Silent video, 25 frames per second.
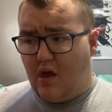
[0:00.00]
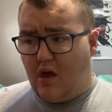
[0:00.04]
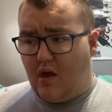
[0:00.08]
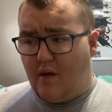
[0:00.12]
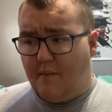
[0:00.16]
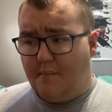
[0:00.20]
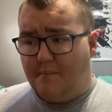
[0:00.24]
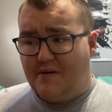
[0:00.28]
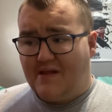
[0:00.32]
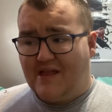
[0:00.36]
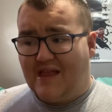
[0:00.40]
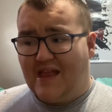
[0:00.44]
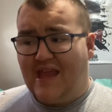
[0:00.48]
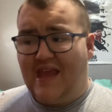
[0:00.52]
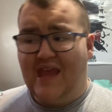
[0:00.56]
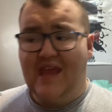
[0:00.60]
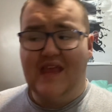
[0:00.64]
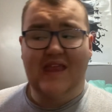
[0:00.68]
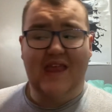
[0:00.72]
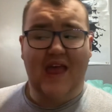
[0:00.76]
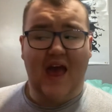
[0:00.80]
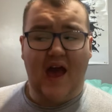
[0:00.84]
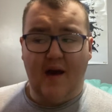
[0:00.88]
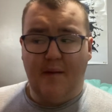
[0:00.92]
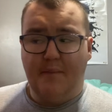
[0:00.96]
But then
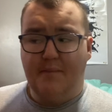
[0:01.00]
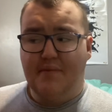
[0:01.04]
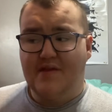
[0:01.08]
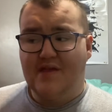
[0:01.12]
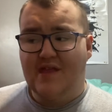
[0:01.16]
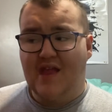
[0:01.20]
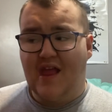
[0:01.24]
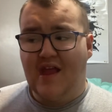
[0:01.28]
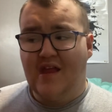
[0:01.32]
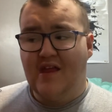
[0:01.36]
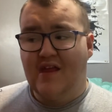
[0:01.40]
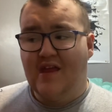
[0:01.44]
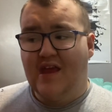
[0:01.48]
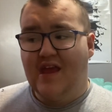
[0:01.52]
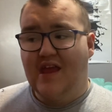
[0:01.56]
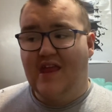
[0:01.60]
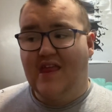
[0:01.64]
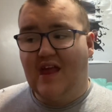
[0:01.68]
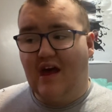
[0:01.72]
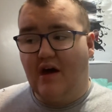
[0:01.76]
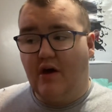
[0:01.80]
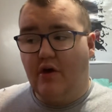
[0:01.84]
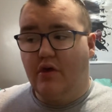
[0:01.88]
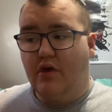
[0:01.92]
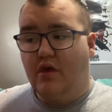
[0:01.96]
he
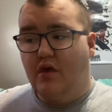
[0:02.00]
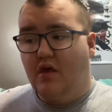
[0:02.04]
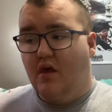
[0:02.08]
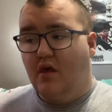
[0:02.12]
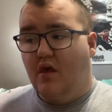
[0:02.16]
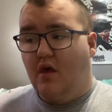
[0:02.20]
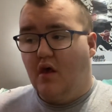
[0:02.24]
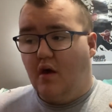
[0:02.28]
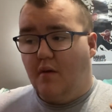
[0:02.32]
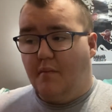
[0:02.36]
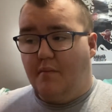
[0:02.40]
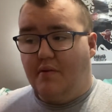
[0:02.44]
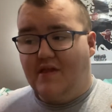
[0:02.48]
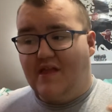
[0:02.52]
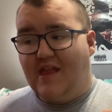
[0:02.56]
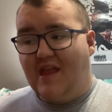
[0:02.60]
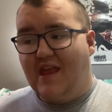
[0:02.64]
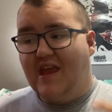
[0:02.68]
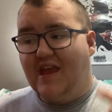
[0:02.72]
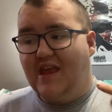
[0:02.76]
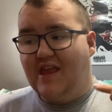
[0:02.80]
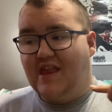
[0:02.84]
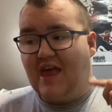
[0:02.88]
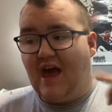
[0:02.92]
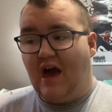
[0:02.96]
tells
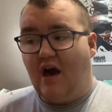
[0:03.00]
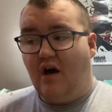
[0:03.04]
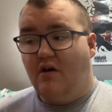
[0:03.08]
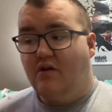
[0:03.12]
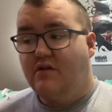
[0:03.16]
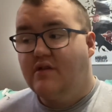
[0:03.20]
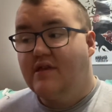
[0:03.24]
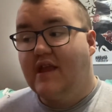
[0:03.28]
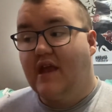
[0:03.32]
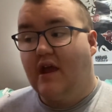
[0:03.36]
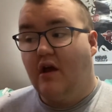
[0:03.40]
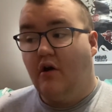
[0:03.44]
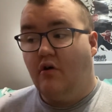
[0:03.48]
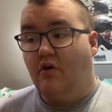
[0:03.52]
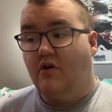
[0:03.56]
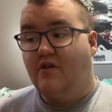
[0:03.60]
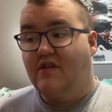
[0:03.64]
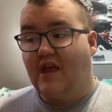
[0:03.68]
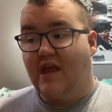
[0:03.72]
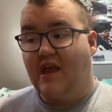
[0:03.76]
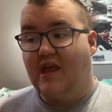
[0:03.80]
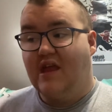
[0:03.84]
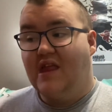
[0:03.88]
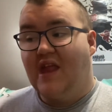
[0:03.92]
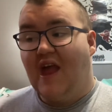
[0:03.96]
Diggle that
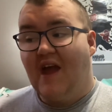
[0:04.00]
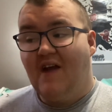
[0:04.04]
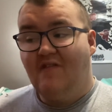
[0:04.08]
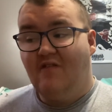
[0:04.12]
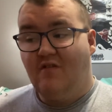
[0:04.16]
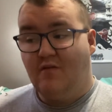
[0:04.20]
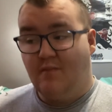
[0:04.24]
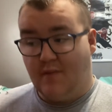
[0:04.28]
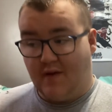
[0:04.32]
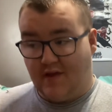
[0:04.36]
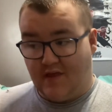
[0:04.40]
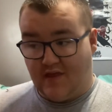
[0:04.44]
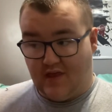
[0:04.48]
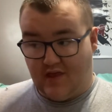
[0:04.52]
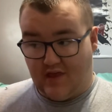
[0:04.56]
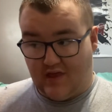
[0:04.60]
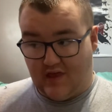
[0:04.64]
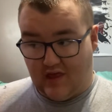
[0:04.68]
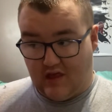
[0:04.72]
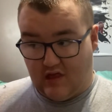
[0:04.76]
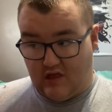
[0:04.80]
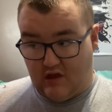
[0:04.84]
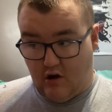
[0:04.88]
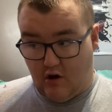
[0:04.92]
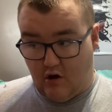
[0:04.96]
he never misses
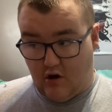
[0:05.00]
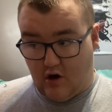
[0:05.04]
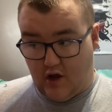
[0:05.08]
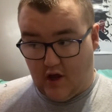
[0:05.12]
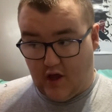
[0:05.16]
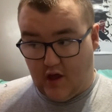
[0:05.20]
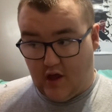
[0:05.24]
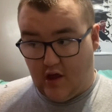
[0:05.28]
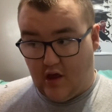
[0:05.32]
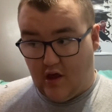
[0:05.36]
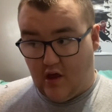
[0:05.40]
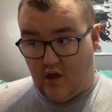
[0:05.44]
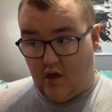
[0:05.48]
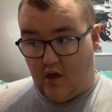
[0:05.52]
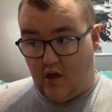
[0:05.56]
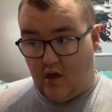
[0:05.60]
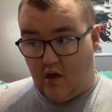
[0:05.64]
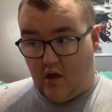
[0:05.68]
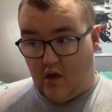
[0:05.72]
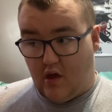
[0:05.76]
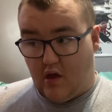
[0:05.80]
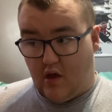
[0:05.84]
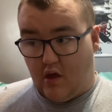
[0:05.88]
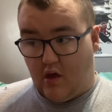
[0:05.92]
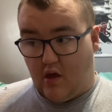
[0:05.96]
his target.
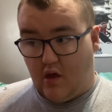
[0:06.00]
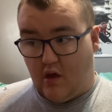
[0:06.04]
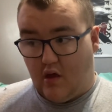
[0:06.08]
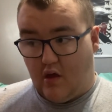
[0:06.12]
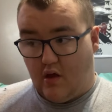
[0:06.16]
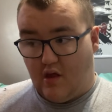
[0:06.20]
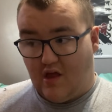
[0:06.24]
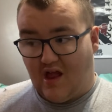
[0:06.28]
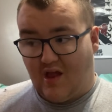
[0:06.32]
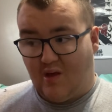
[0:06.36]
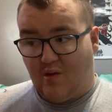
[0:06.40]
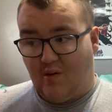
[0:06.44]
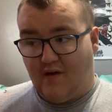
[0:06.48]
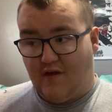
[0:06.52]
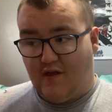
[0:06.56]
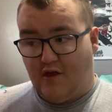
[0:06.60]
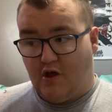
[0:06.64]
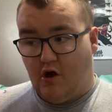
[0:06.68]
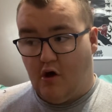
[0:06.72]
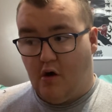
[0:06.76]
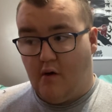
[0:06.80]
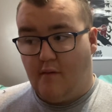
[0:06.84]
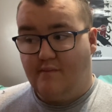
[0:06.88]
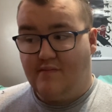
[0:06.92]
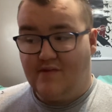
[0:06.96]
That's why they
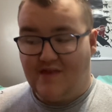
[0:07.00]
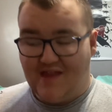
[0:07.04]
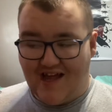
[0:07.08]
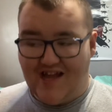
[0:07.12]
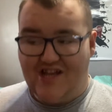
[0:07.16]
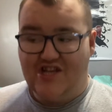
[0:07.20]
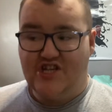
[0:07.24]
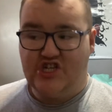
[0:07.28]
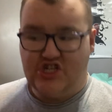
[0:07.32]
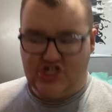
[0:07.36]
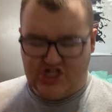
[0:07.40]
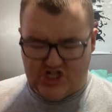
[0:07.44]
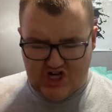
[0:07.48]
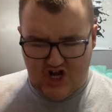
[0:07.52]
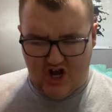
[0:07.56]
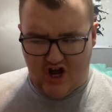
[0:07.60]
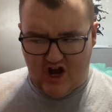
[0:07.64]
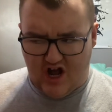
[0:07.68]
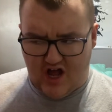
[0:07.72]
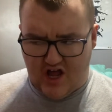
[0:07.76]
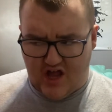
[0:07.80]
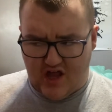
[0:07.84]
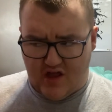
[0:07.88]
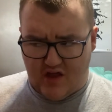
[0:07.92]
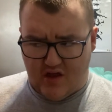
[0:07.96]
call him
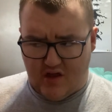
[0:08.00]
Deadshot.